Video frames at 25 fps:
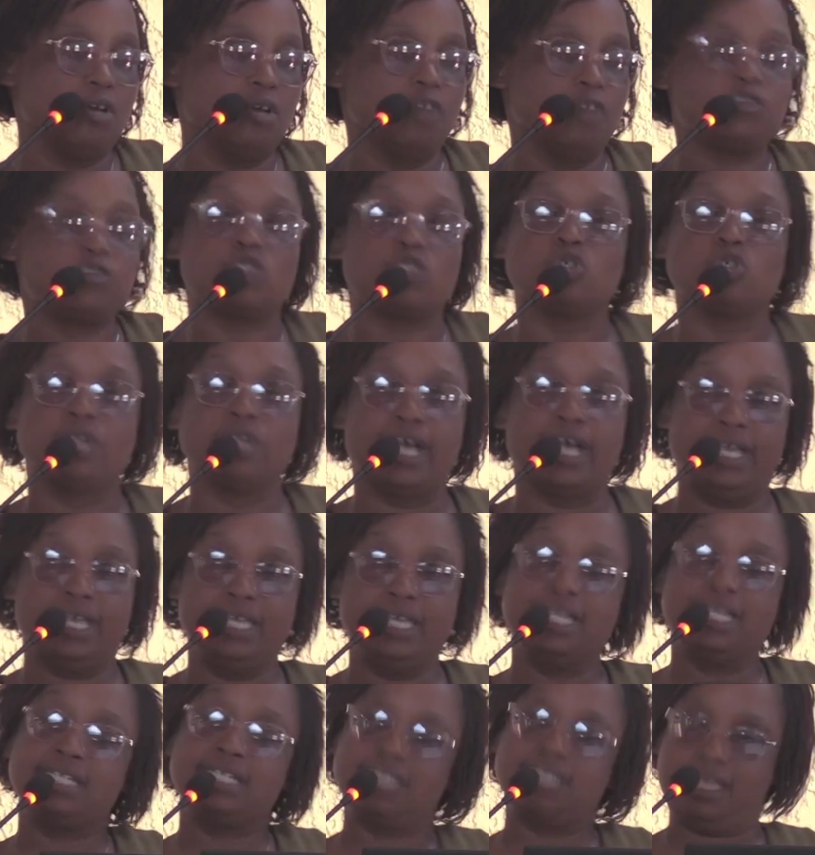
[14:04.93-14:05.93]
sugar in
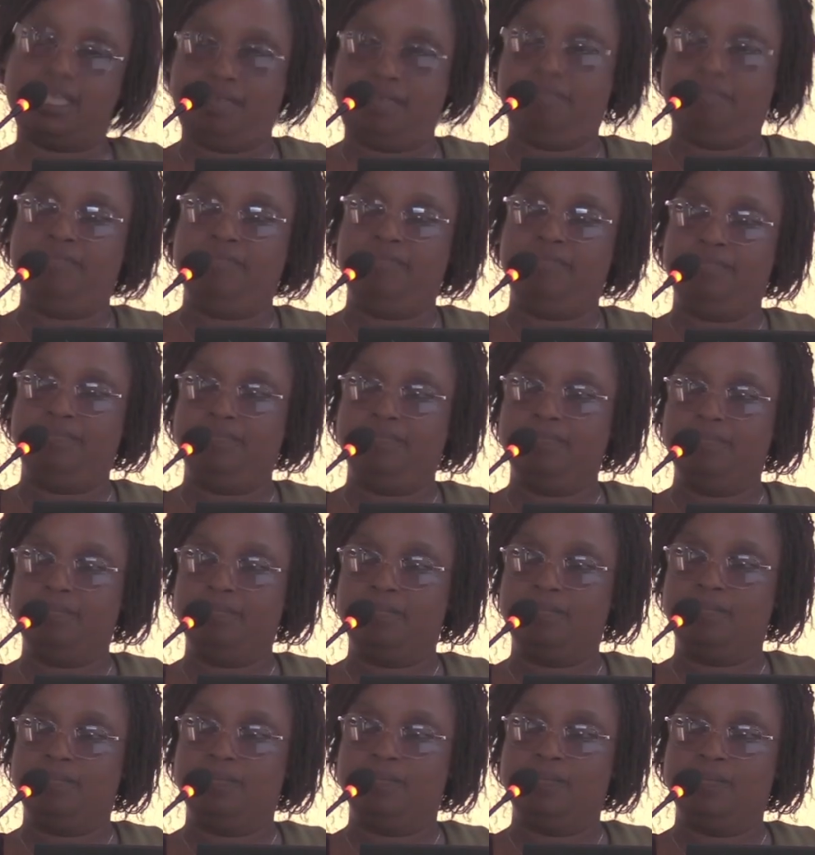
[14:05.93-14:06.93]
a day.
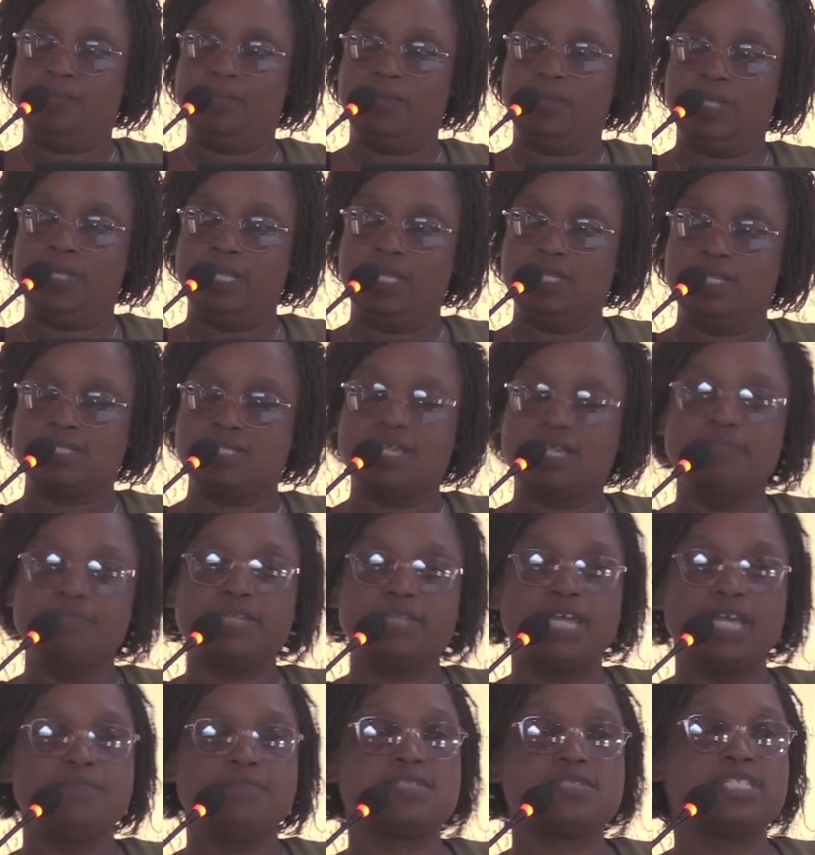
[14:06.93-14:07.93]

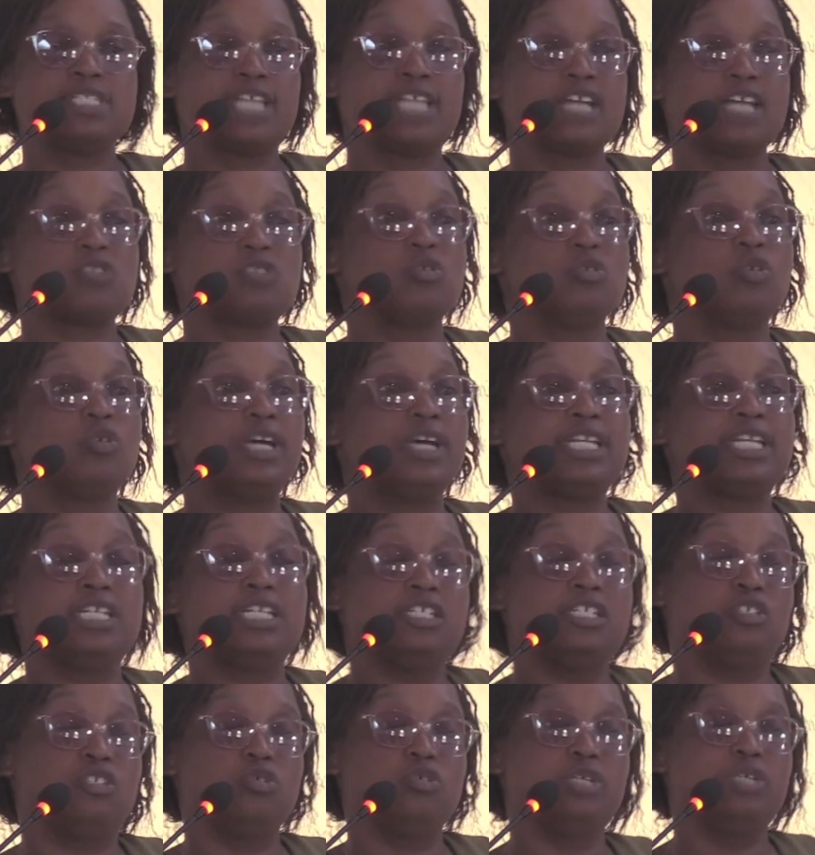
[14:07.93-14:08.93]
Sometimes ndikazonwariri
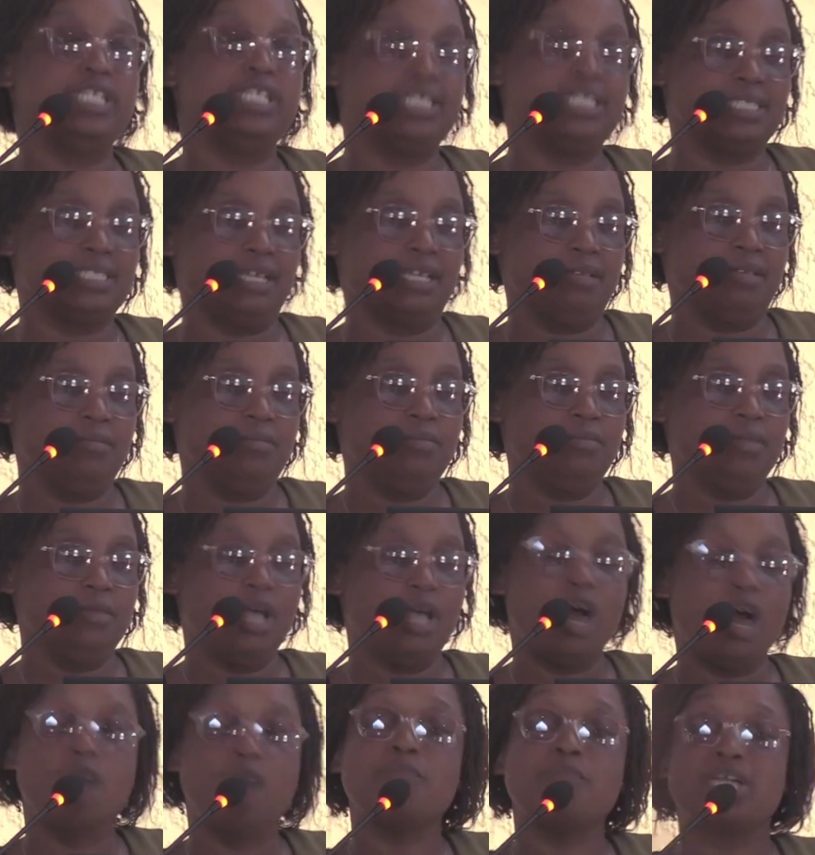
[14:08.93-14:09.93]
2 liter,
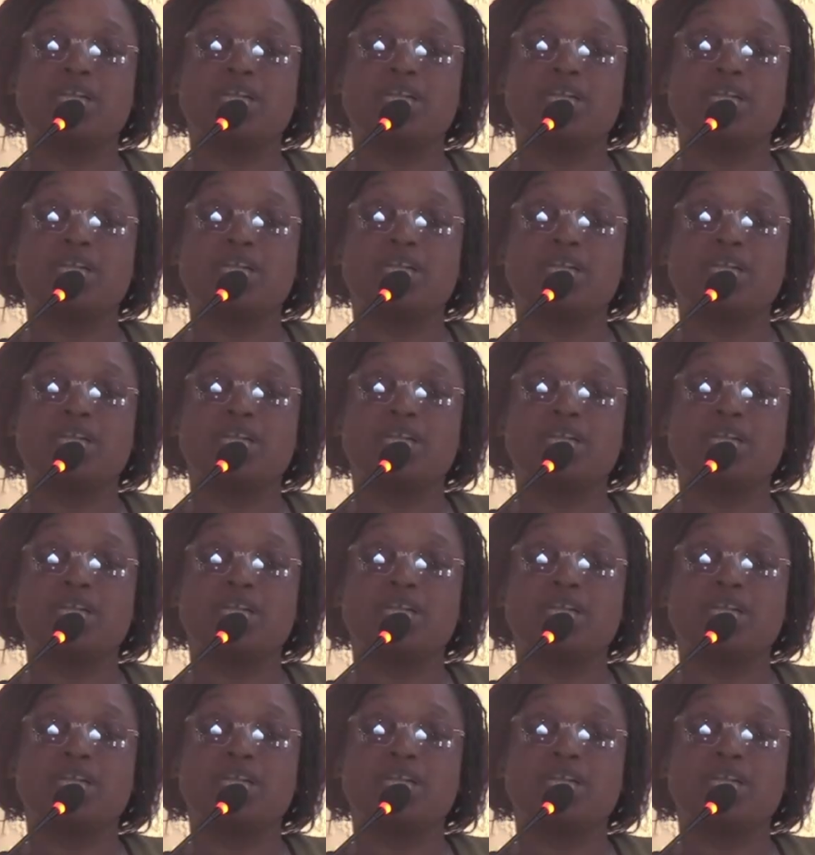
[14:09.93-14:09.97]
how much